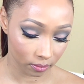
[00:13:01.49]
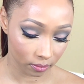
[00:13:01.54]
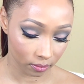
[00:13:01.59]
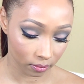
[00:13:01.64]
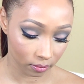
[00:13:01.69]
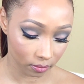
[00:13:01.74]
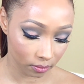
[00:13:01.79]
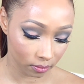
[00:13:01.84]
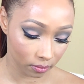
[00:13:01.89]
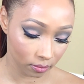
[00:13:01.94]
It's
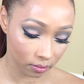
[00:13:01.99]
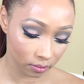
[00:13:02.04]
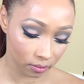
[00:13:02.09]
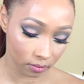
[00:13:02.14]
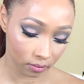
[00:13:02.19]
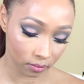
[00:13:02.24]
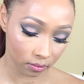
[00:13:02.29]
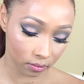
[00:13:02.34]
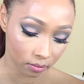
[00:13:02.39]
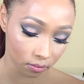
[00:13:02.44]
going to
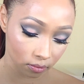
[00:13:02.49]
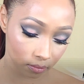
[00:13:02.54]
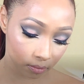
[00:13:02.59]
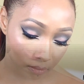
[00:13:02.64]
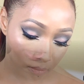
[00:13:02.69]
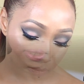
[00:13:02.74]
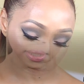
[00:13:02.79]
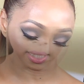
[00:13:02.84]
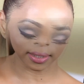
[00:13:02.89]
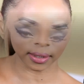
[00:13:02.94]
set really
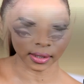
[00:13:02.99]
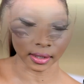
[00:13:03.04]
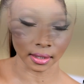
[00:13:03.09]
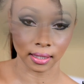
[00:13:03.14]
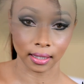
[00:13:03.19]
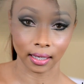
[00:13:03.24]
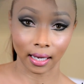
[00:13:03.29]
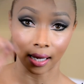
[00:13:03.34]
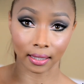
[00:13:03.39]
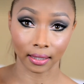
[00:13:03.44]
nicely.
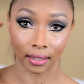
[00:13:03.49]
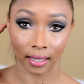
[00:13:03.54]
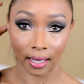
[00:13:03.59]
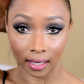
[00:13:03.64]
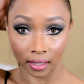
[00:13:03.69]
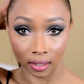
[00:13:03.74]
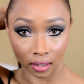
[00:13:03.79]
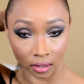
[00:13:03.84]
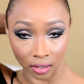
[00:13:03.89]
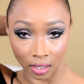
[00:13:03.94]
I can
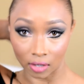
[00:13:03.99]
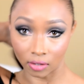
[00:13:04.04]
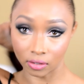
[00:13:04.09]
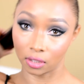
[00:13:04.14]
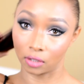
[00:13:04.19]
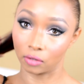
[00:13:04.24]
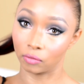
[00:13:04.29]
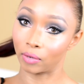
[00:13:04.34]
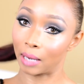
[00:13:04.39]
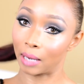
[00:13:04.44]
add a gloss on right